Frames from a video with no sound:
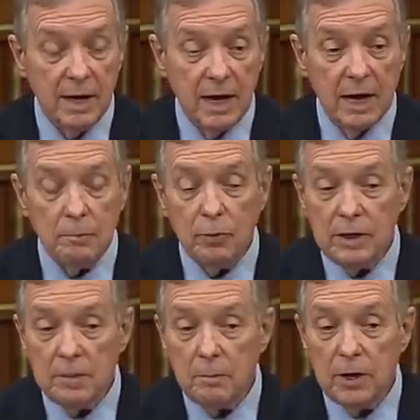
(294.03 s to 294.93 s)
And
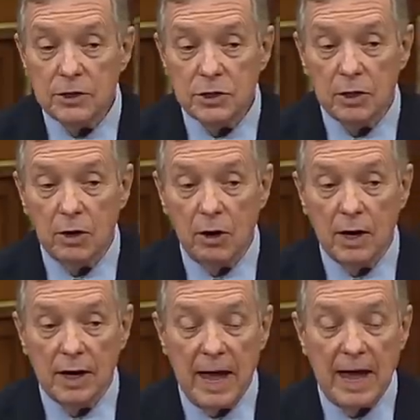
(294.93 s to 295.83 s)
putting the pressure
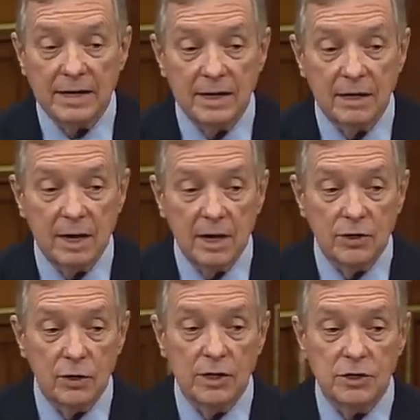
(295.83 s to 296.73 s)
on acting
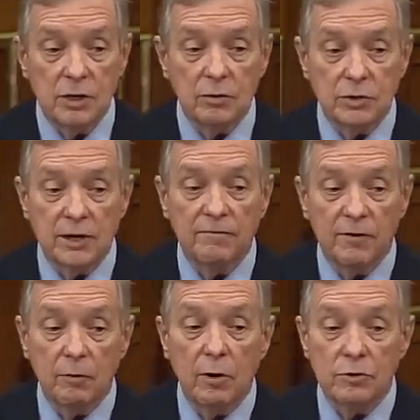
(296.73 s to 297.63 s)
Attorney General
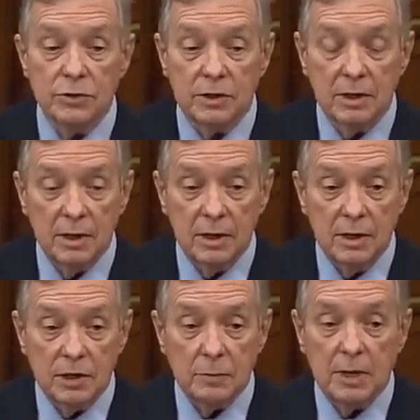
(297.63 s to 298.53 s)
Jeffrey Rosen
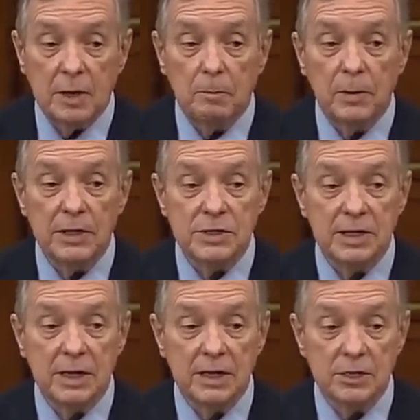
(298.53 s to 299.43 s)
to be
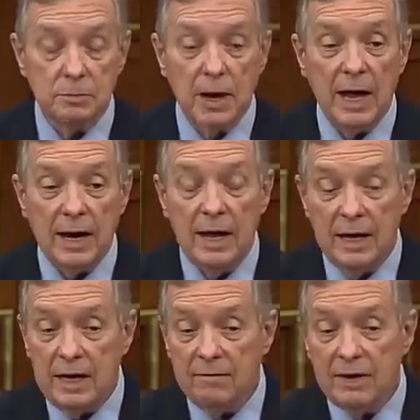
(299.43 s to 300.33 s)
complicit in this plot.
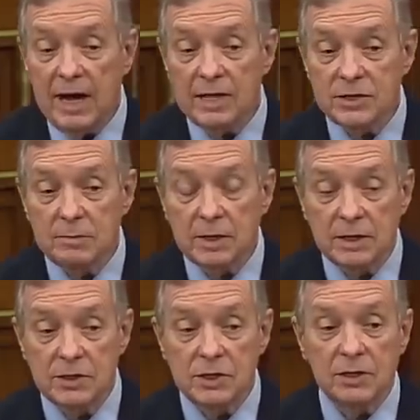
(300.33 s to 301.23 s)
He even asked him to
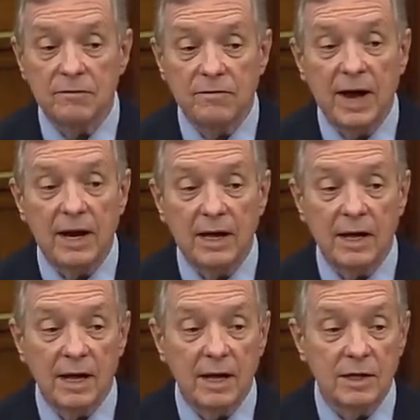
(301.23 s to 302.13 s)
consider
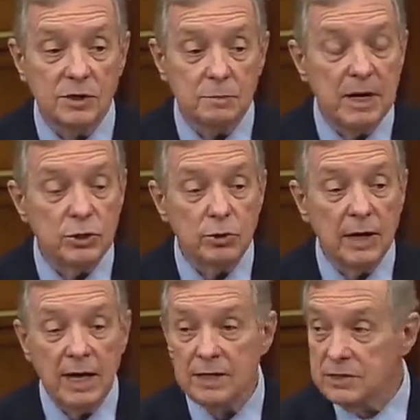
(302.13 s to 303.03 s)
filing a special
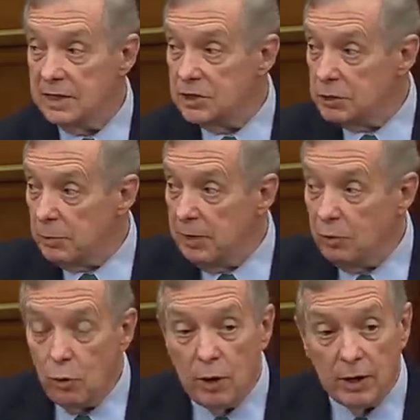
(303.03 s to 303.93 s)
case in the Supreme
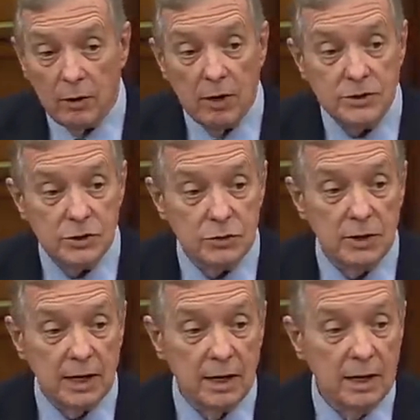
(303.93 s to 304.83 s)
Court across the street